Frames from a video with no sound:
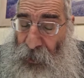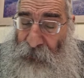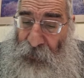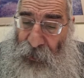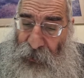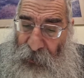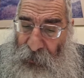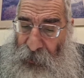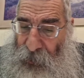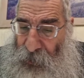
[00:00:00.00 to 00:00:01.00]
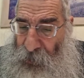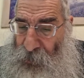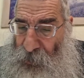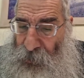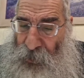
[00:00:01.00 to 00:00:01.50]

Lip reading: very clear decision,